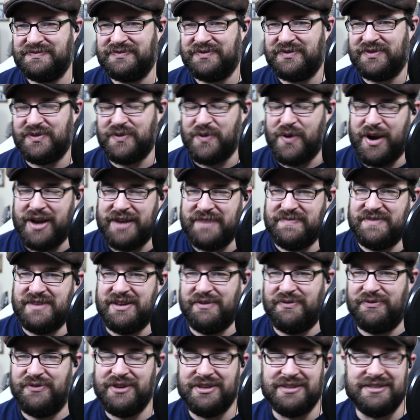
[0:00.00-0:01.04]
Right.
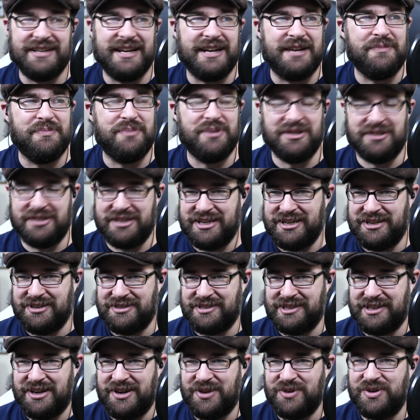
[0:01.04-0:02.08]
Feels like a billion years
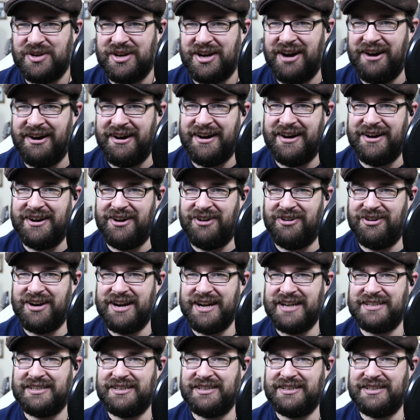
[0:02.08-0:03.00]
ago. All right.